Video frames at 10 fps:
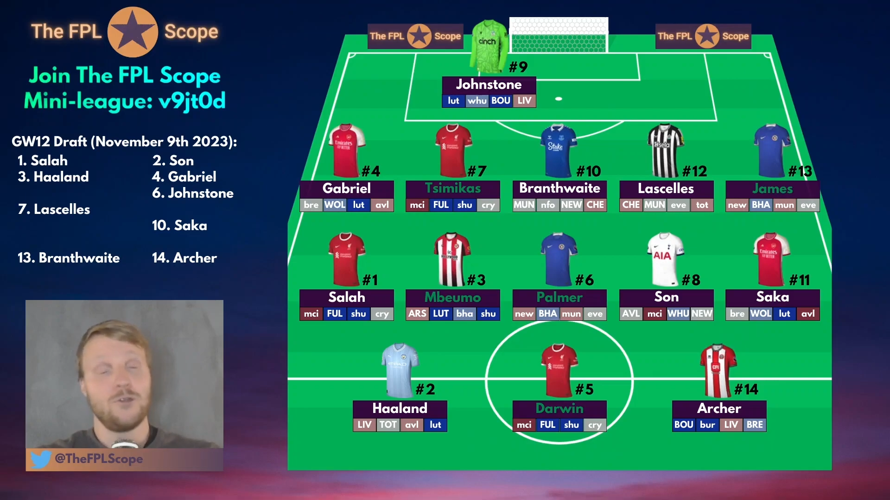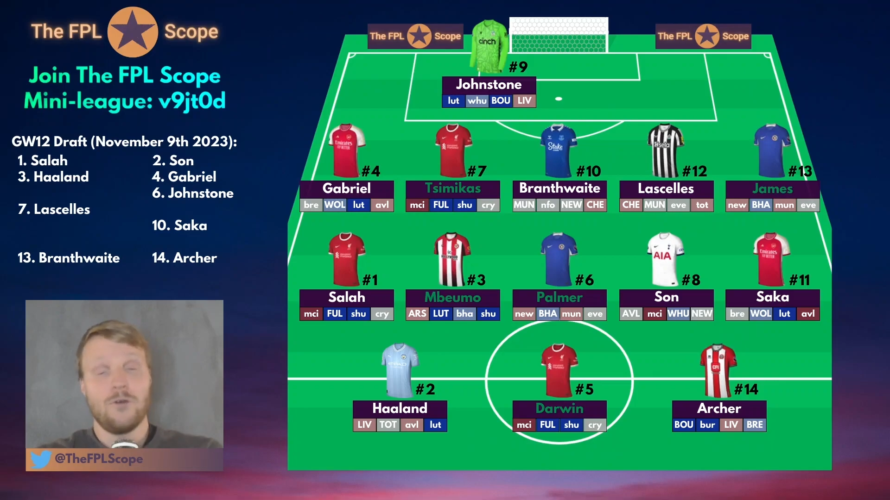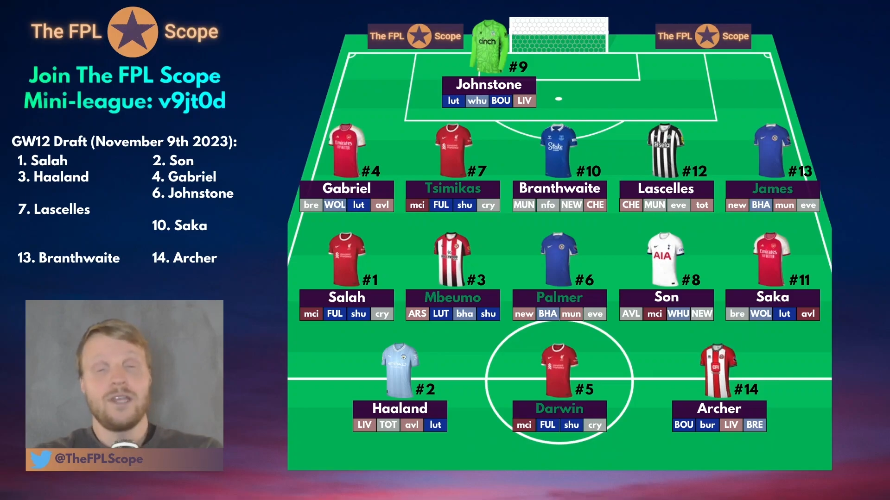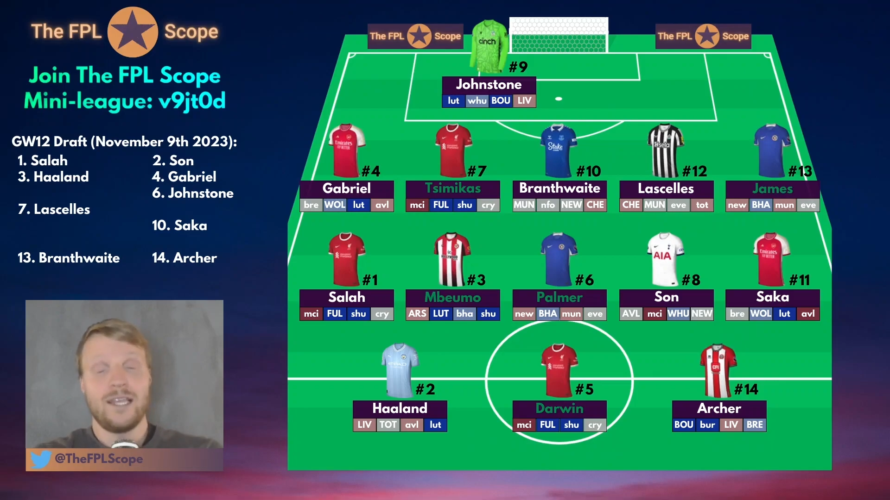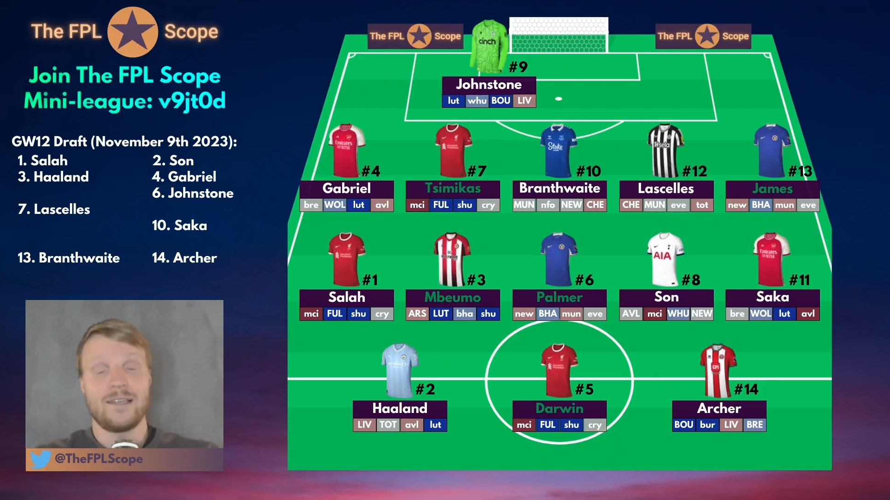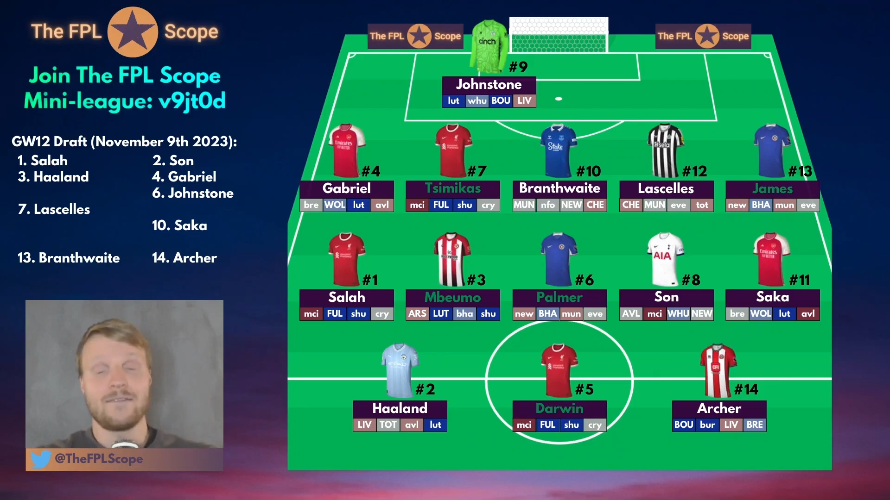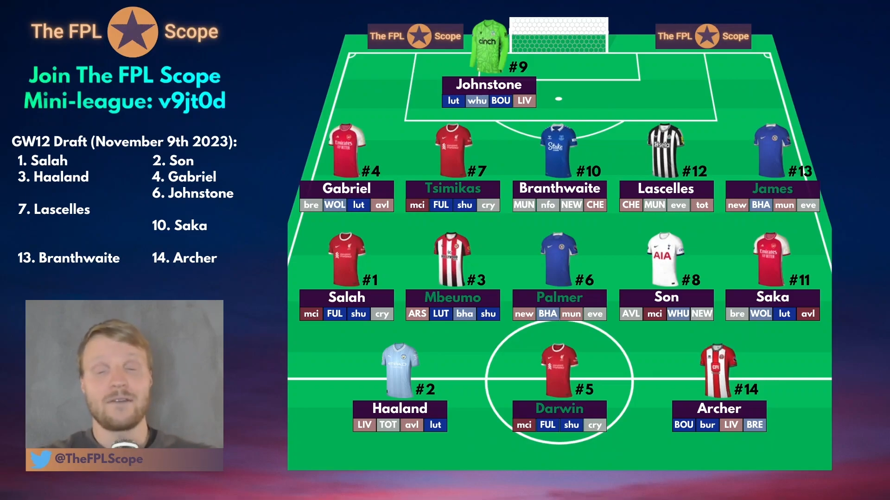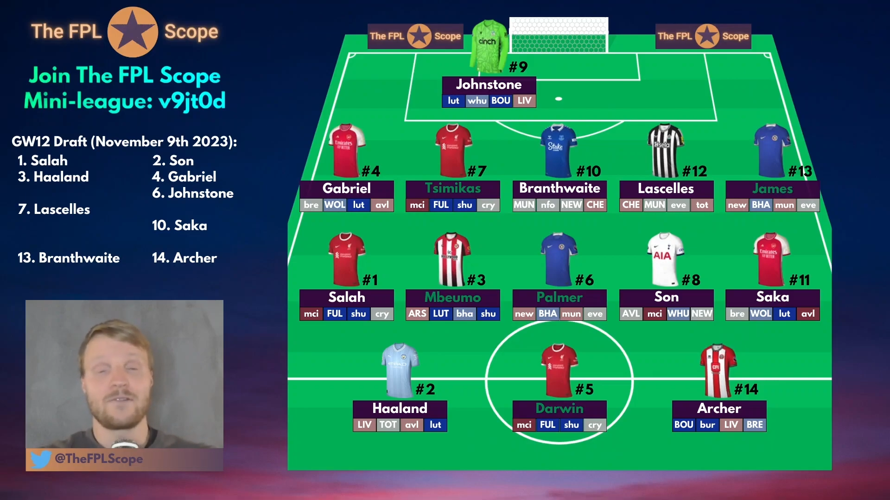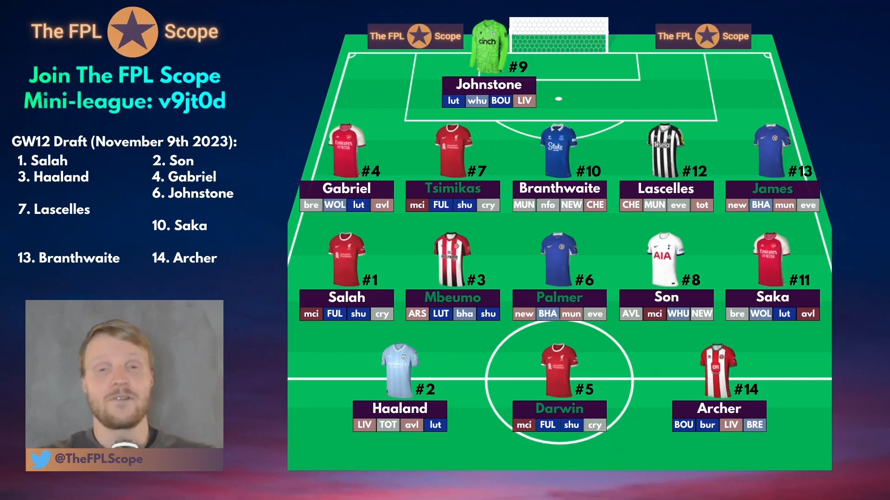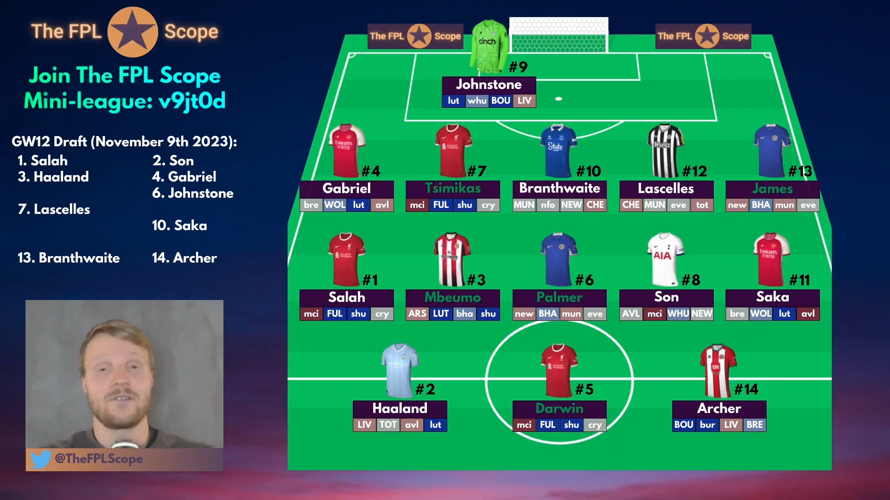of the easiest
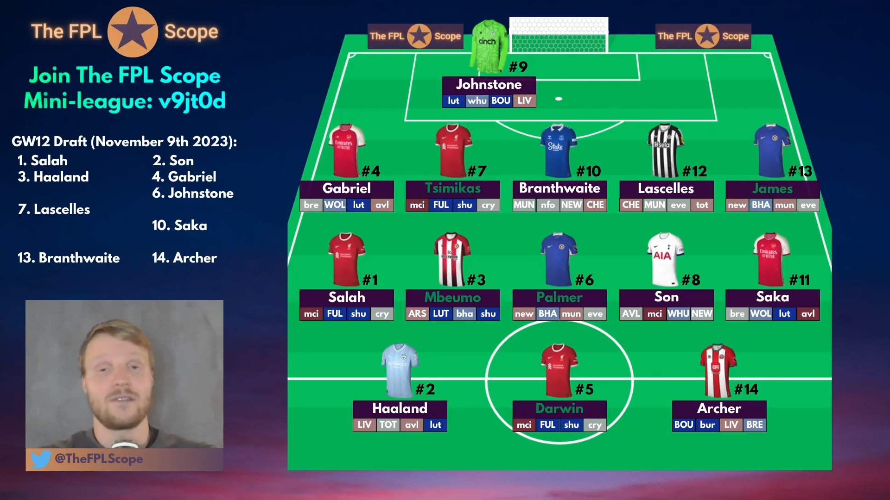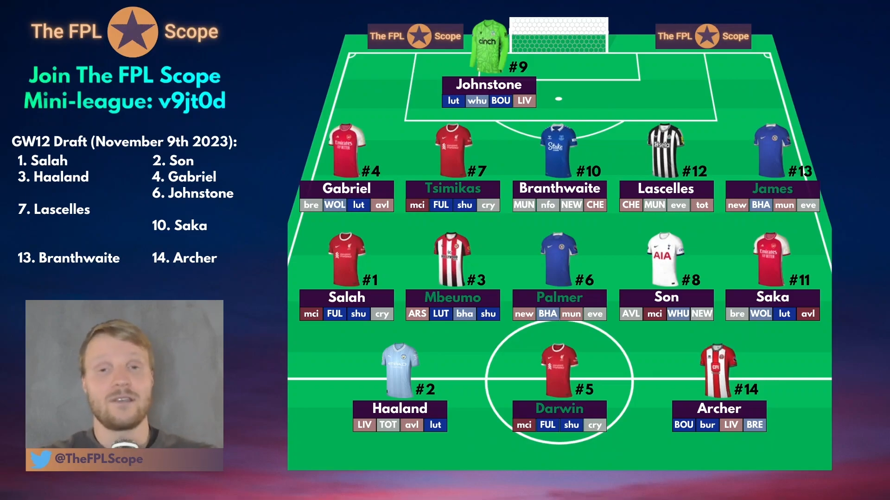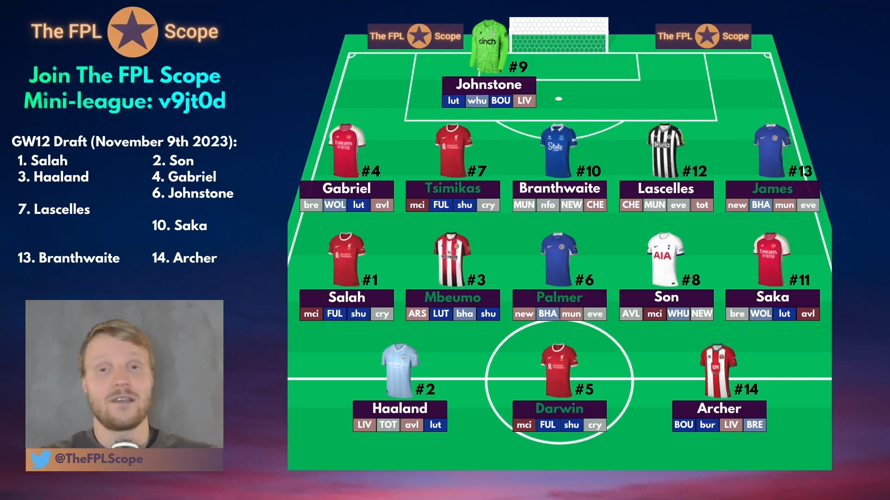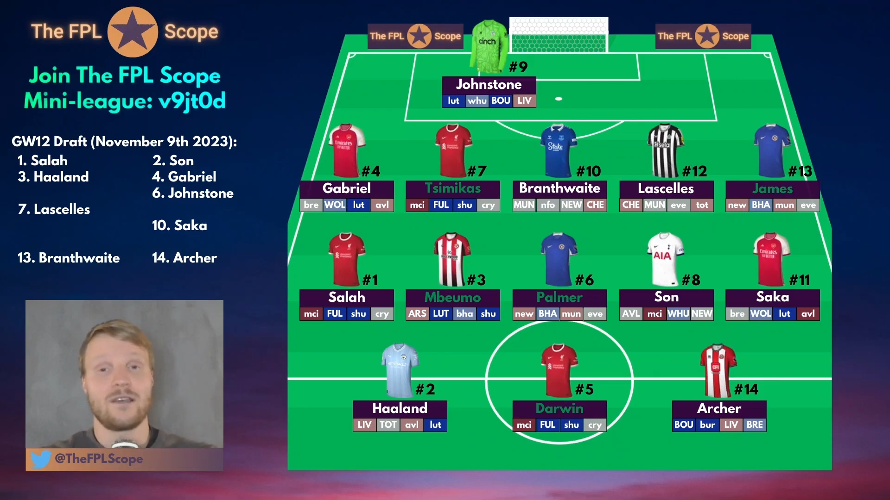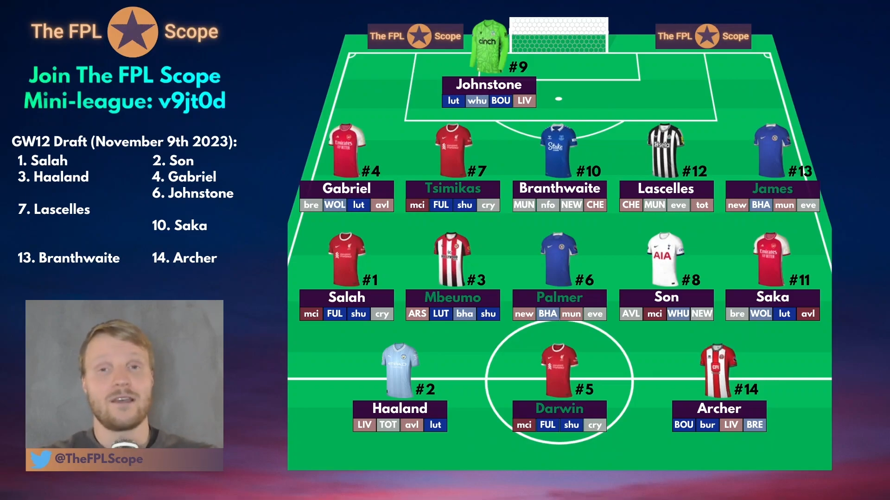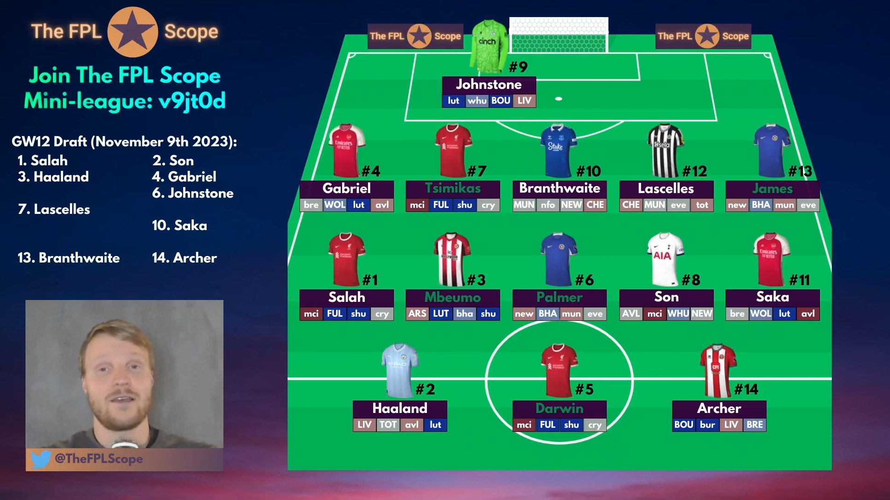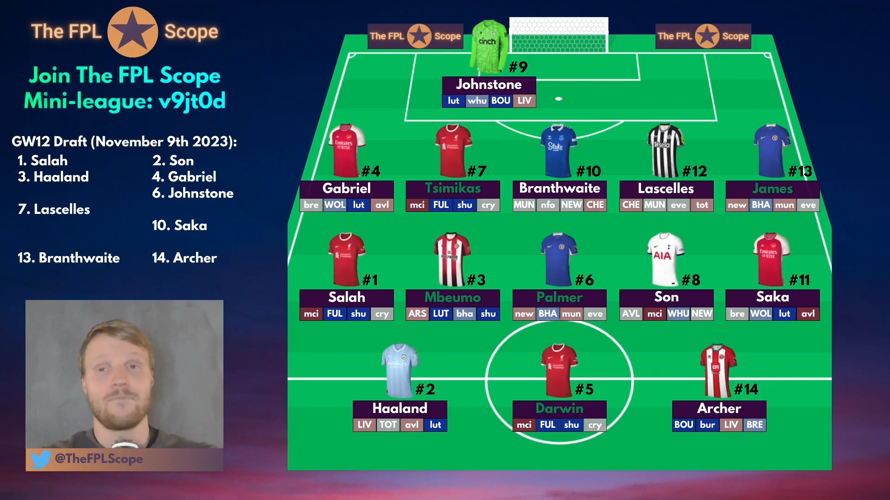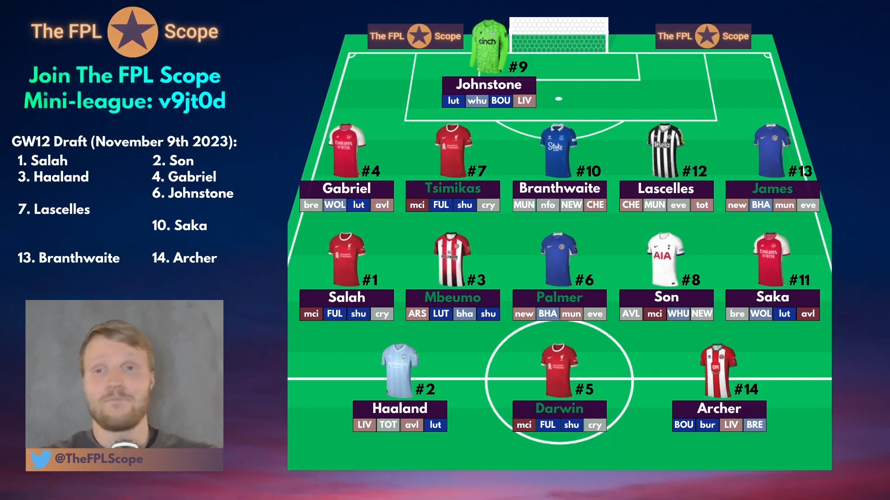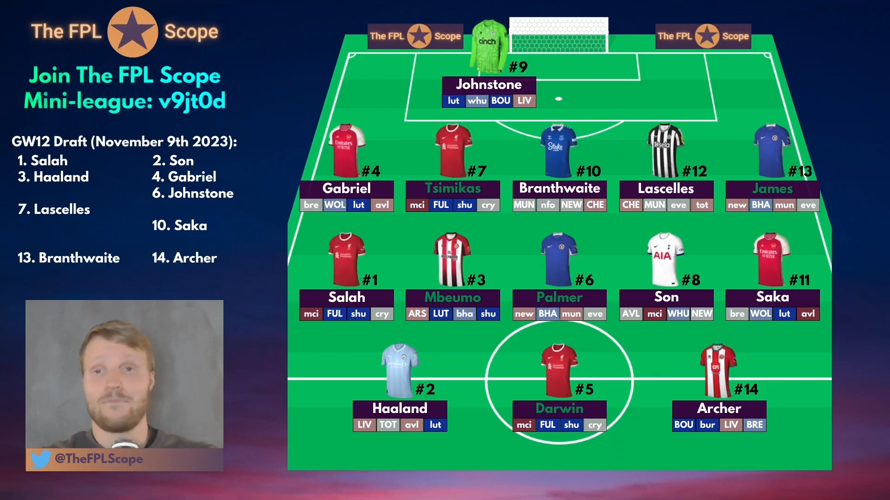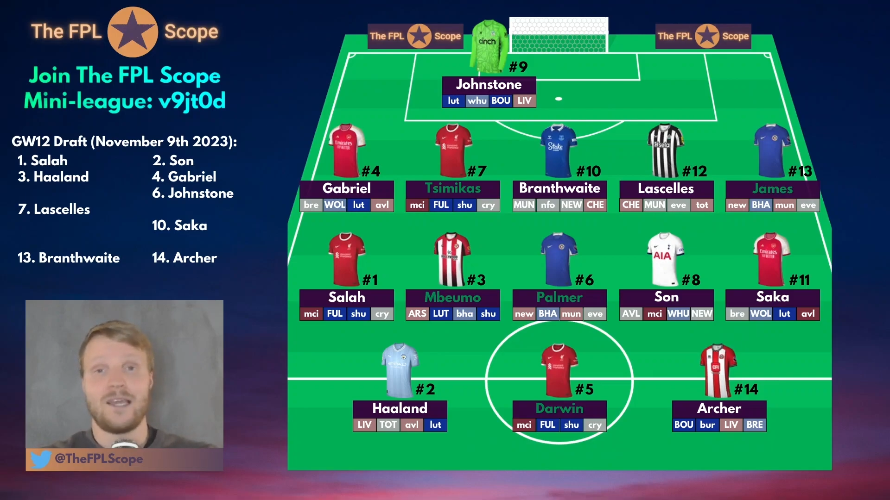fixtures in